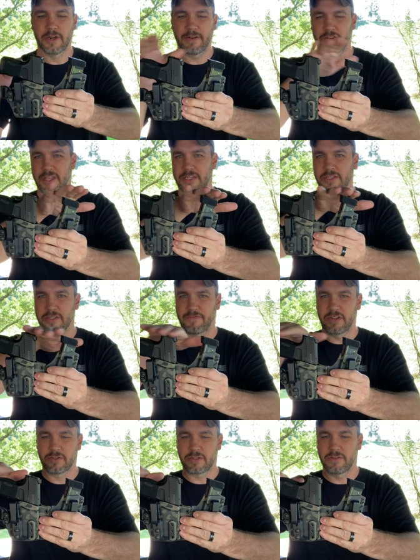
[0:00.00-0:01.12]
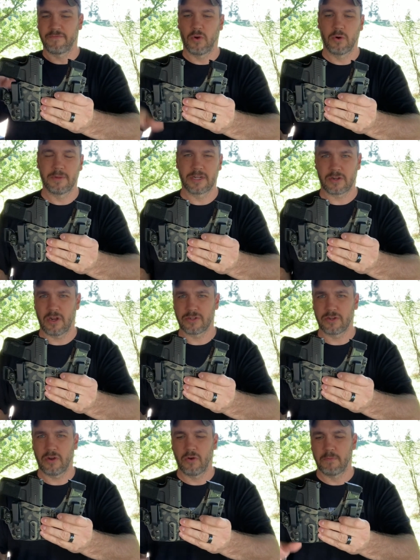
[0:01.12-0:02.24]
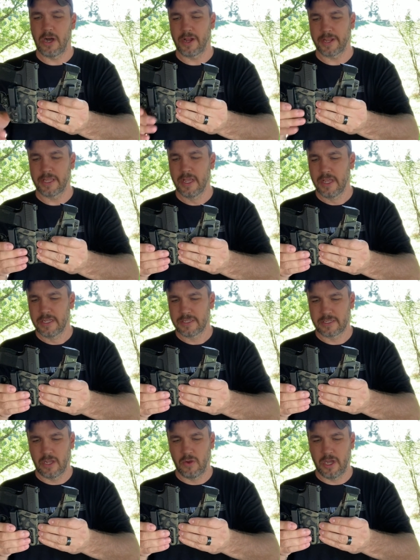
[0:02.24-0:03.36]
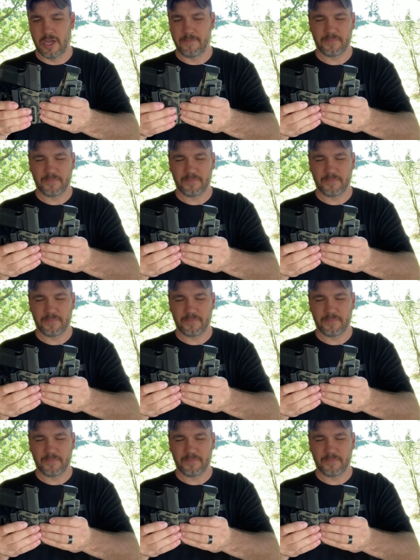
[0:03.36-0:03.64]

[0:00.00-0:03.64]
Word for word: Everything just feels conforming across your whole body. So uh,